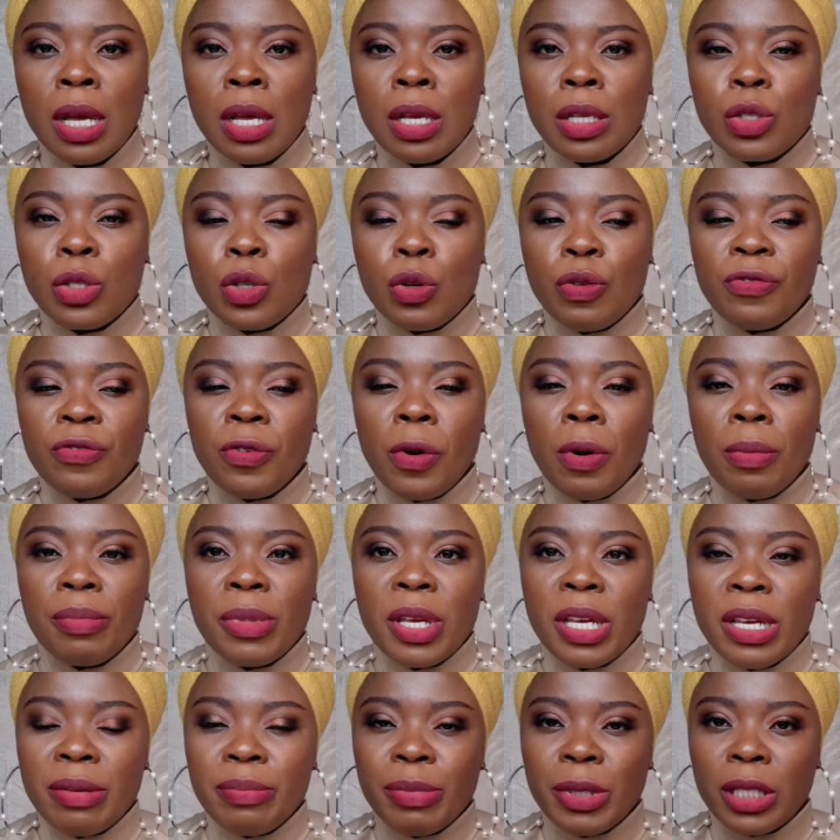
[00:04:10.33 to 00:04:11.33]
So for
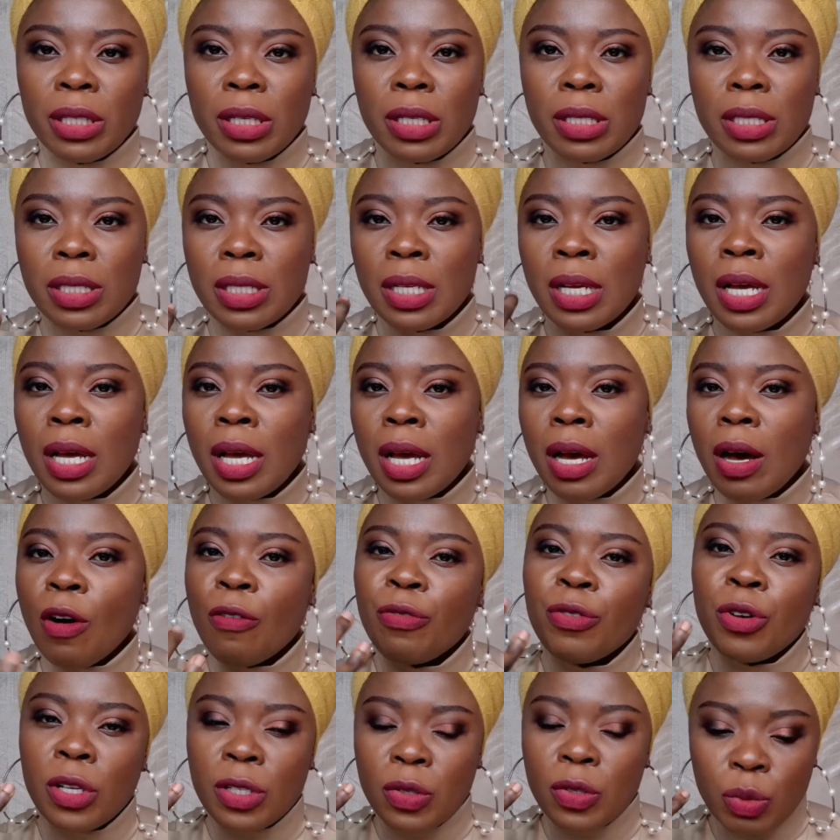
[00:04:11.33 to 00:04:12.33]
me, because of
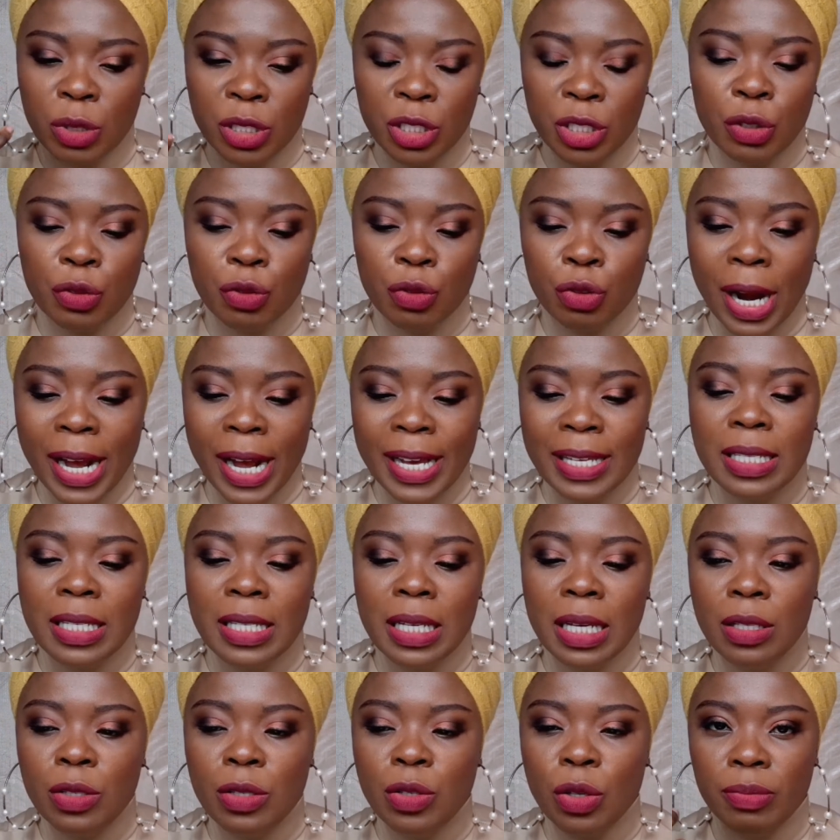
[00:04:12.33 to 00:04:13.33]
course with the dry
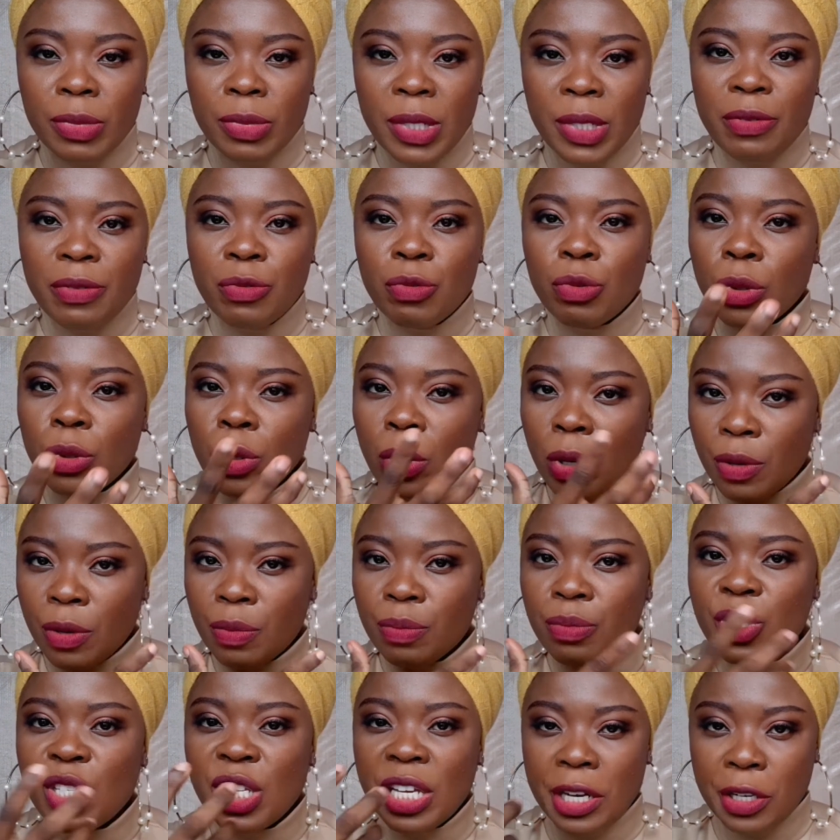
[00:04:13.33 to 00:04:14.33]
skin sometimes will
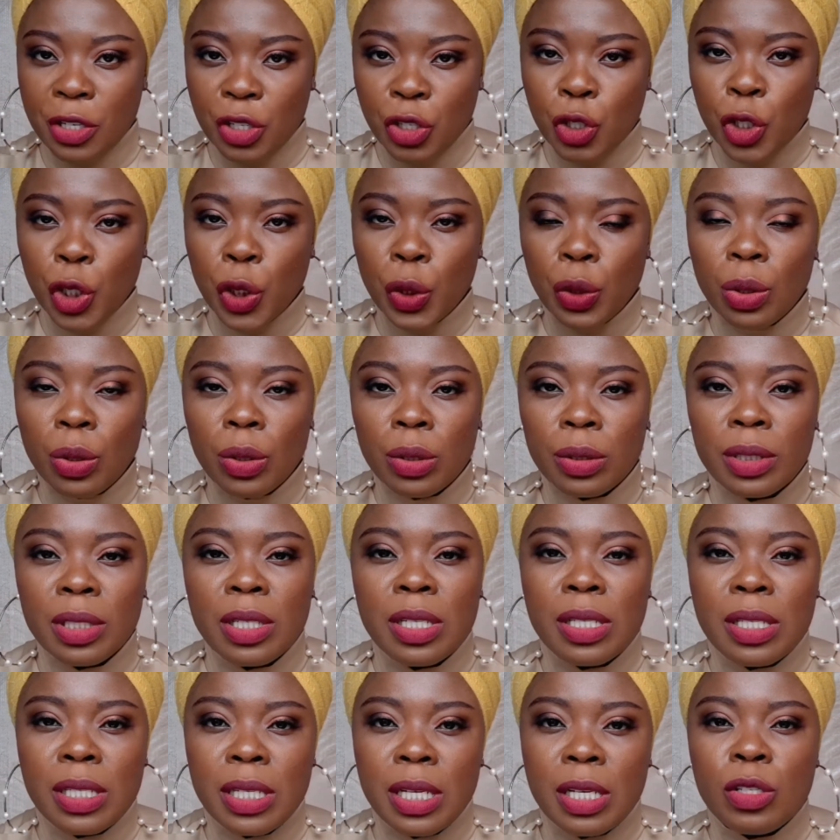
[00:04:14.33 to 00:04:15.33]
come texture on the
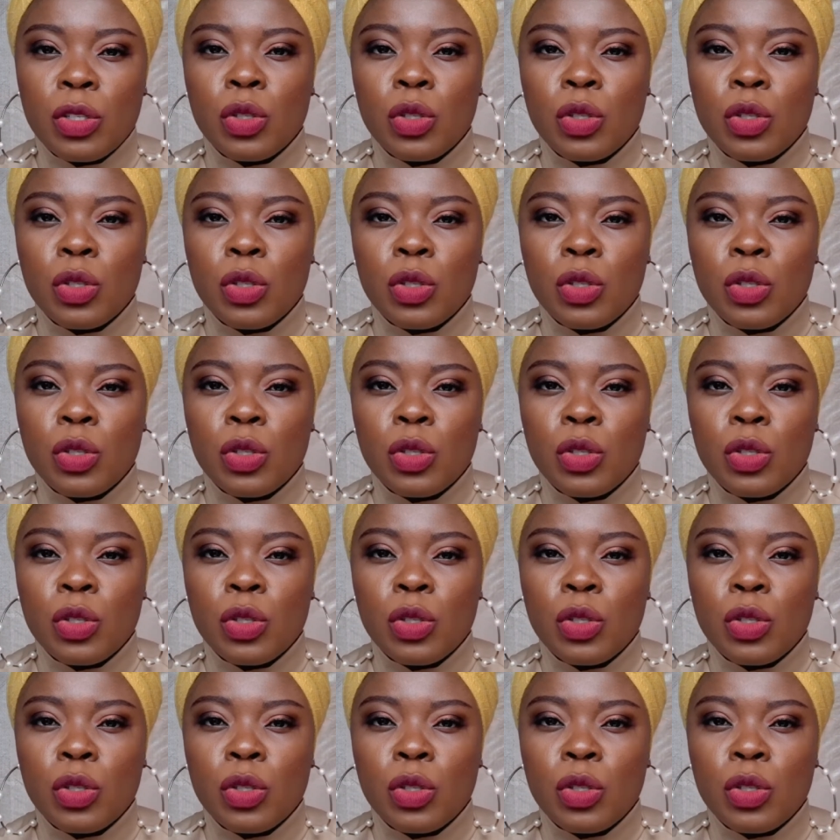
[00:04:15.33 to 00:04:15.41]
skin,